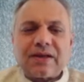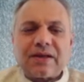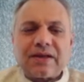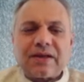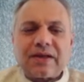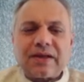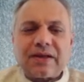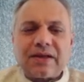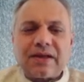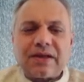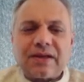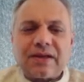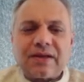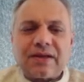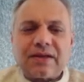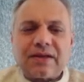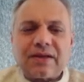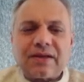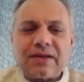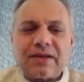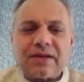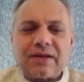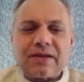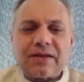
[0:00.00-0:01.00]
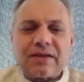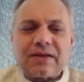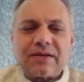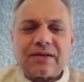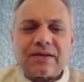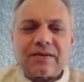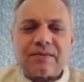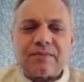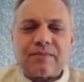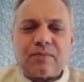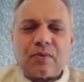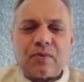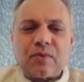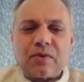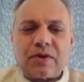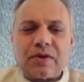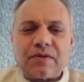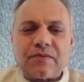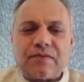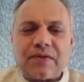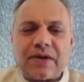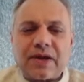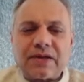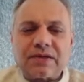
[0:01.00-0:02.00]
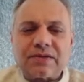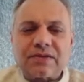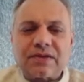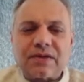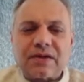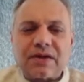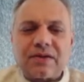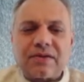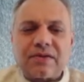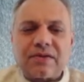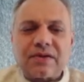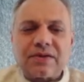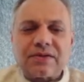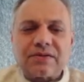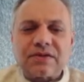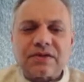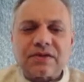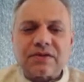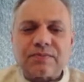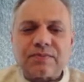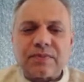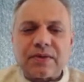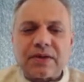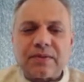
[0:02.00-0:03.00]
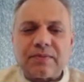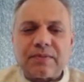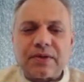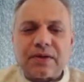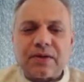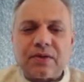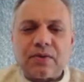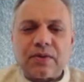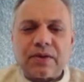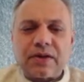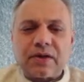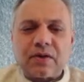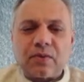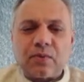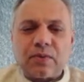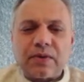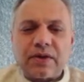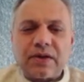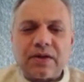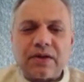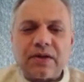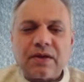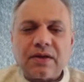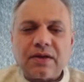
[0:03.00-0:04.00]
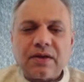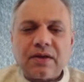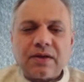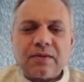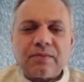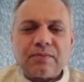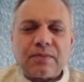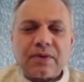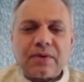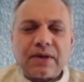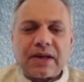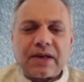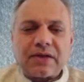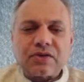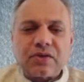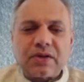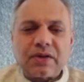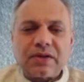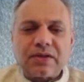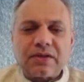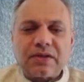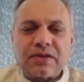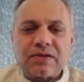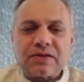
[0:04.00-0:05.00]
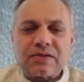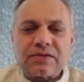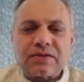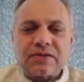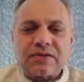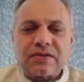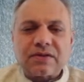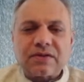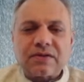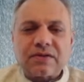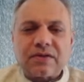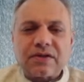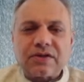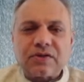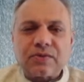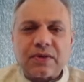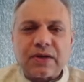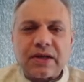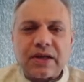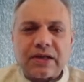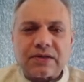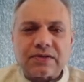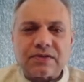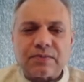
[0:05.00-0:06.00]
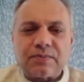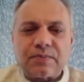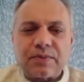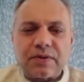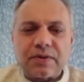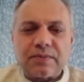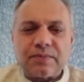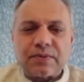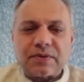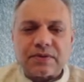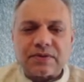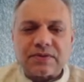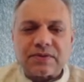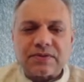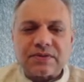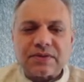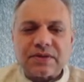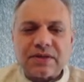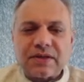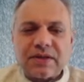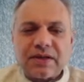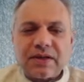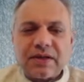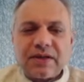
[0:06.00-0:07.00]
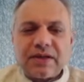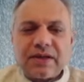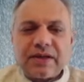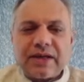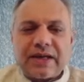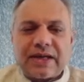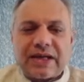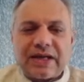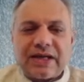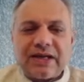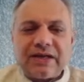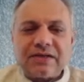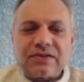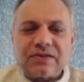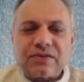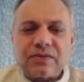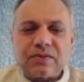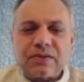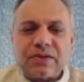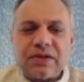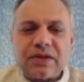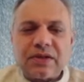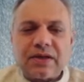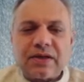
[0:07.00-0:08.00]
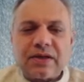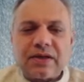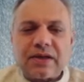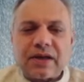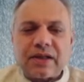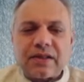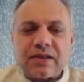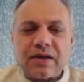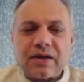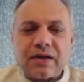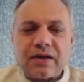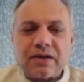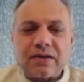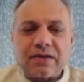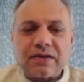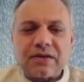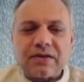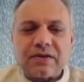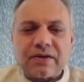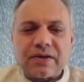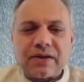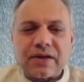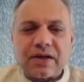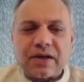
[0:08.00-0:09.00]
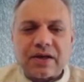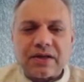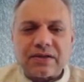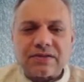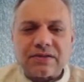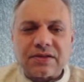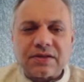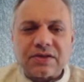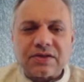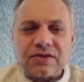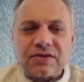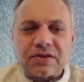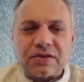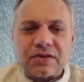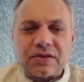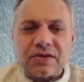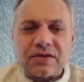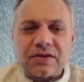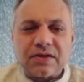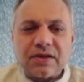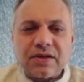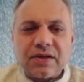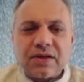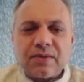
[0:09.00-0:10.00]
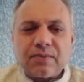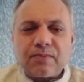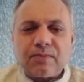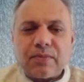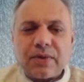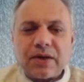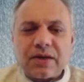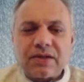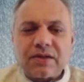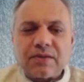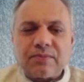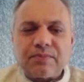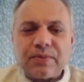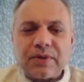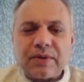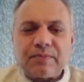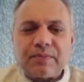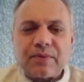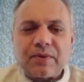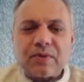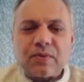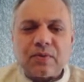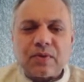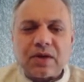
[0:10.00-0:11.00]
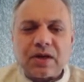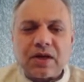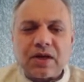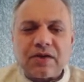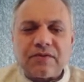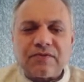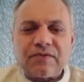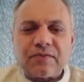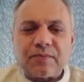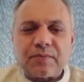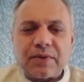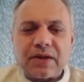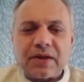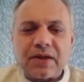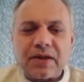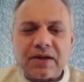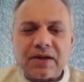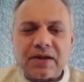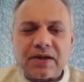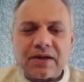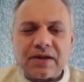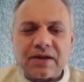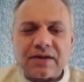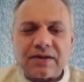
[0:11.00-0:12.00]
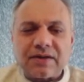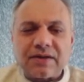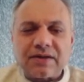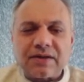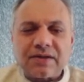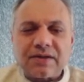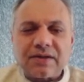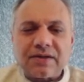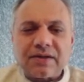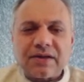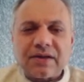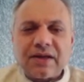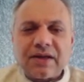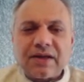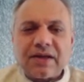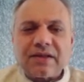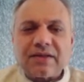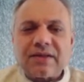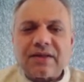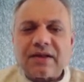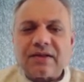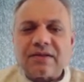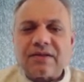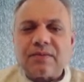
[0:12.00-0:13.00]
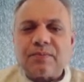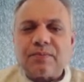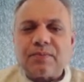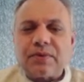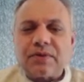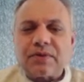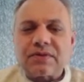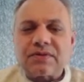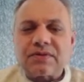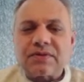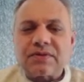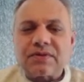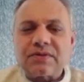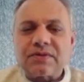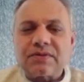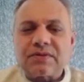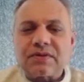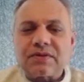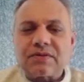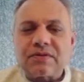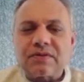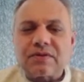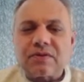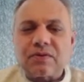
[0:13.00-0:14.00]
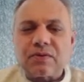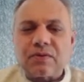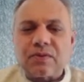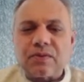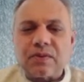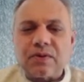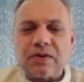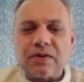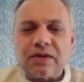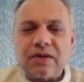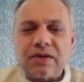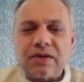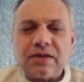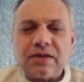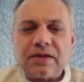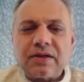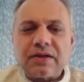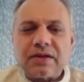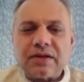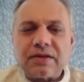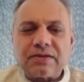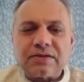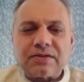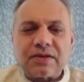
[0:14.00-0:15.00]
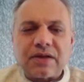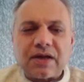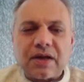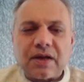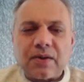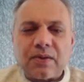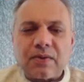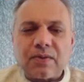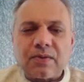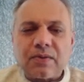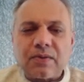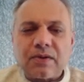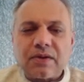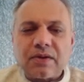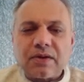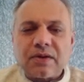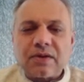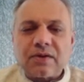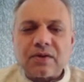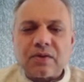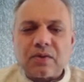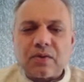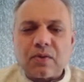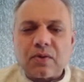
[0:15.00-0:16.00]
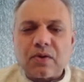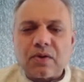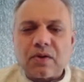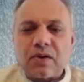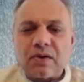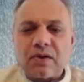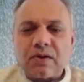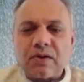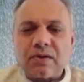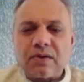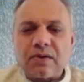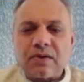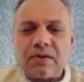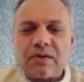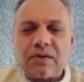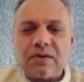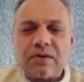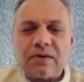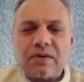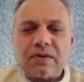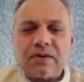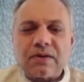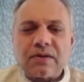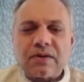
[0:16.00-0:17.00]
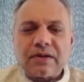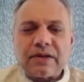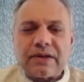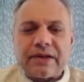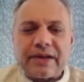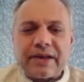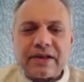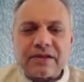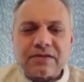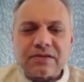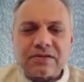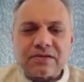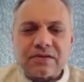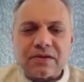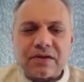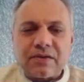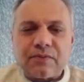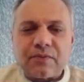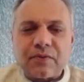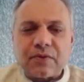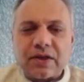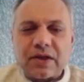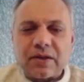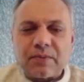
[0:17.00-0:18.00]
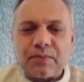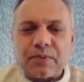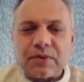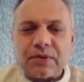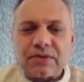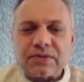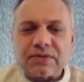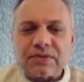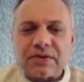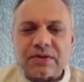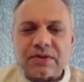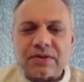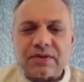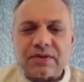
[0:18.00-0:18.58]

In more advanced countries, this may be going away, but actually this ritual has a purpose. It leads to the cathartic realization by the people who are left behind that the person's Sthul is now no longer necessary for that person.